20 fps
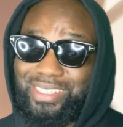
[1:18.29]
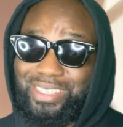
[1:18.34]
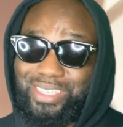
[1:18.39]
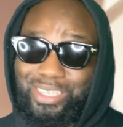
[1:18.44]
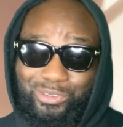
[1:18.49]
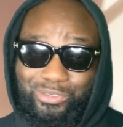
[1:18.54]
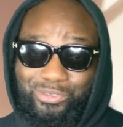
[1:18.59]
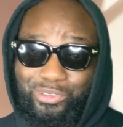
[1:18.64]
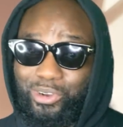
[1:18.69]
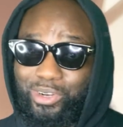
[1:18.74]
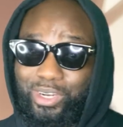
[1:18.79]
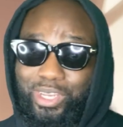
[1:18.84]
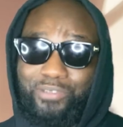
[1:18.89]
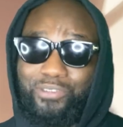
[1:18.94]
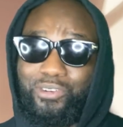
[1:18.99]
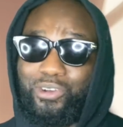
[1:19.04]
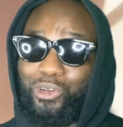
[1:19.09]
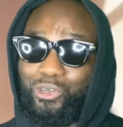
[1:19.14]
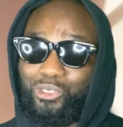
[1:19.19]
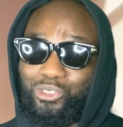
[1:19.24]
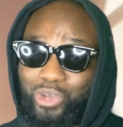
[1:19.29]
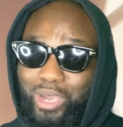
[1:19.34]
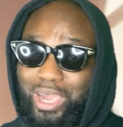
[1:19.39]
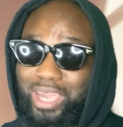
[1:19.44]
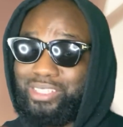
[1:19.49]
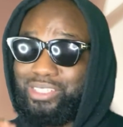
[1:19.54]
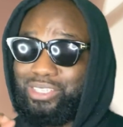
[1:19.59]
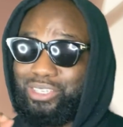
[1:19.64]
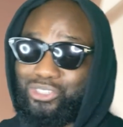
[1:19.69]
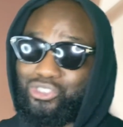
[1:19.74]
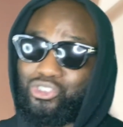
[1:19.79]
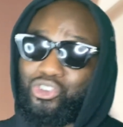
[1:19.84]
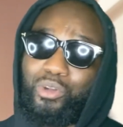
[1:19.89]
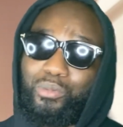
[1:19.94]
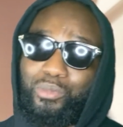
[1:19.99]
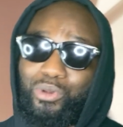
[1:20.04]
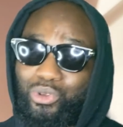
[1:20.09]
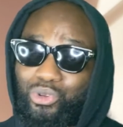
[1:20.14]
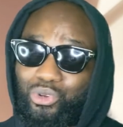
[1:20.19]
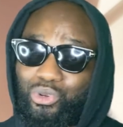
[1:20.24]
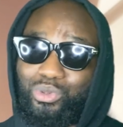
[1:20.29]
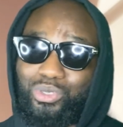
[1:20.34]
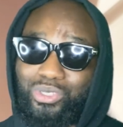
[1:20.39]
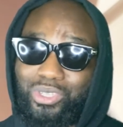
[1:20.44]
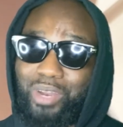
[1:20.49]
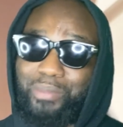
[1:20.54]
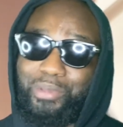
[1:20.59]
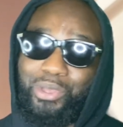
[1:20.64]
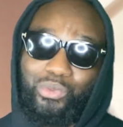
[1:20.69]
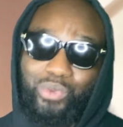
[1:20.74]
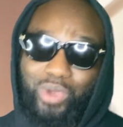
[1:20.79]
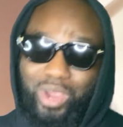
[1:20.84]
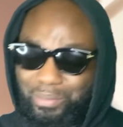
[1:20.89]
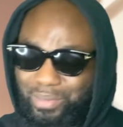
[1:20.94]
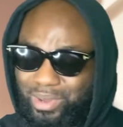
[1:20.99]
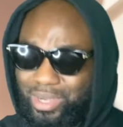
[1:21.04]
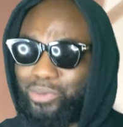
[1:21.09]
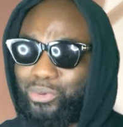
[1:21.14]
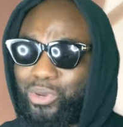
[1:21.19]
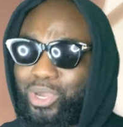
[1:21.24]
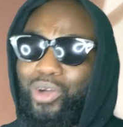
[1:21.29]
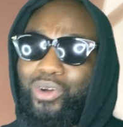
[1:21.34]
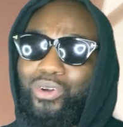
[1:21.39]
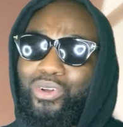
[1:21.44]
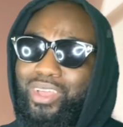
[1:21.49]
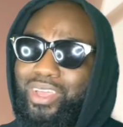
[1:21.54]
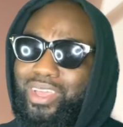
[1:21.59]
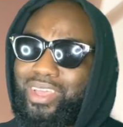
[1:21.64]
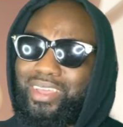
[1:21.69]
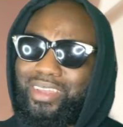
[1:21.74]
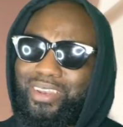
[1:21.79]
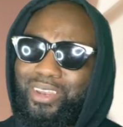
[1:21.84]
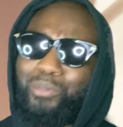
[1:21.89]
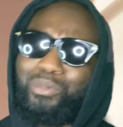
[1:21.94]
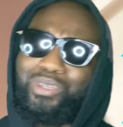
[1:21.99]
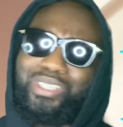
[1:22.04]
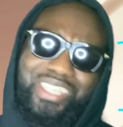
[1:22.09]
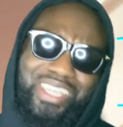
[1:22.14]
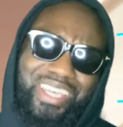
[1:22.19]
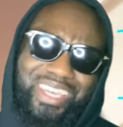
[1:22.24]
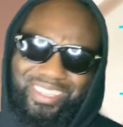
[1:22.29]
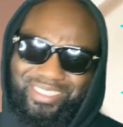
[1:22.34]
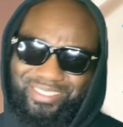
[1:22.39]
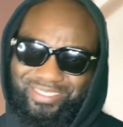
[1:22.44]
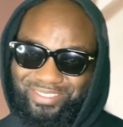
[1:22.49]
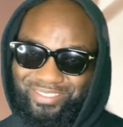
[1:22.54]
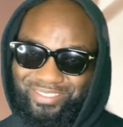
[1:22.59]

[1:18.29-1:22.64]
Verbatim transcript: It was very difficult trying to determine who was going to be where, but here we go. Number 10.